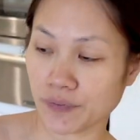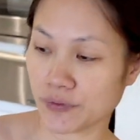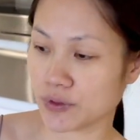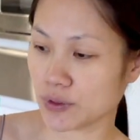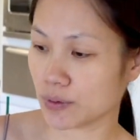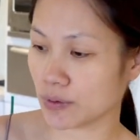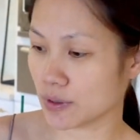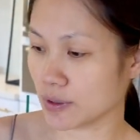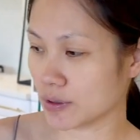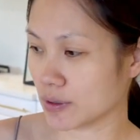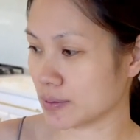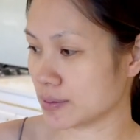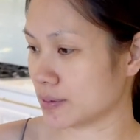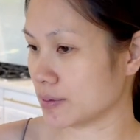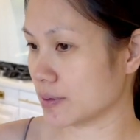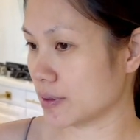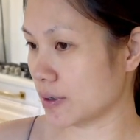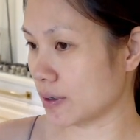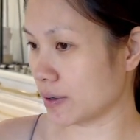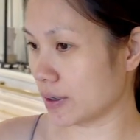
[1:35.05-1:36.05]
So we're gonna go
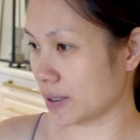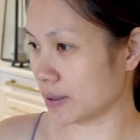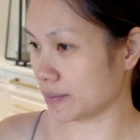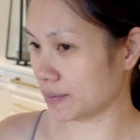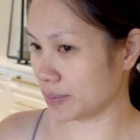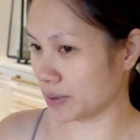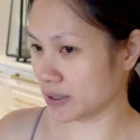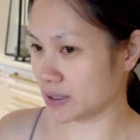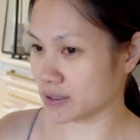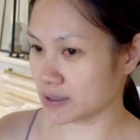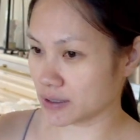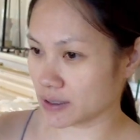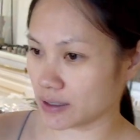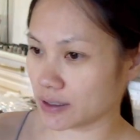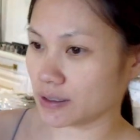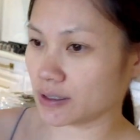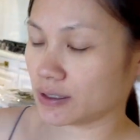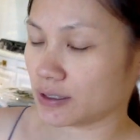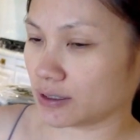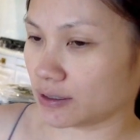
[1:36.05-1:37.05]
go and put this
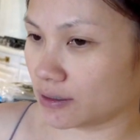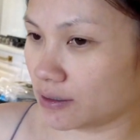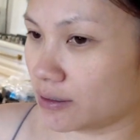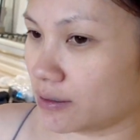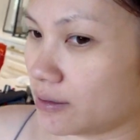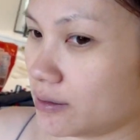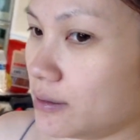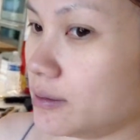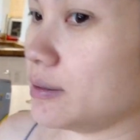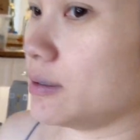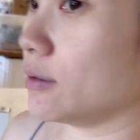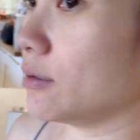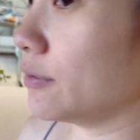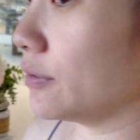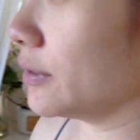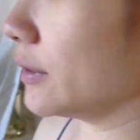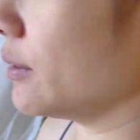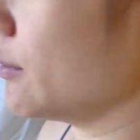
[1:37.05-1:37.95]
in and uh, hopefully it